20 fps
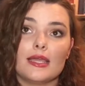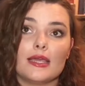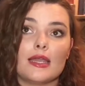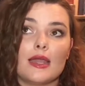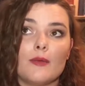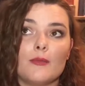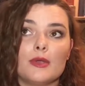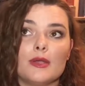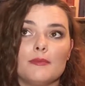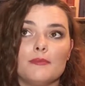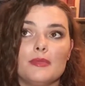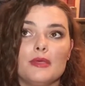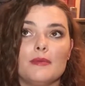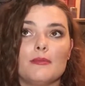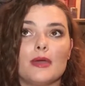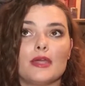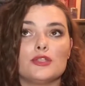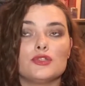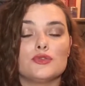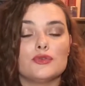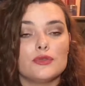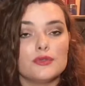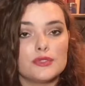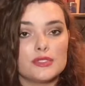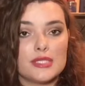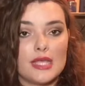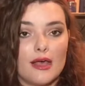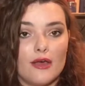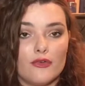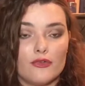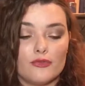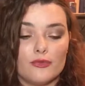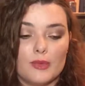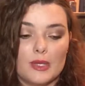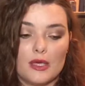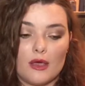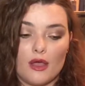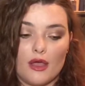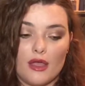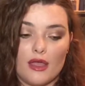and I wouldn't be my true self,
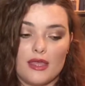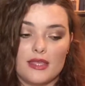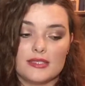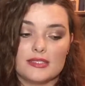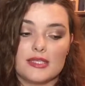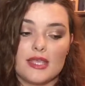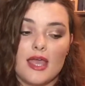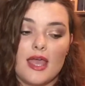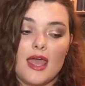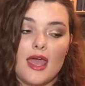because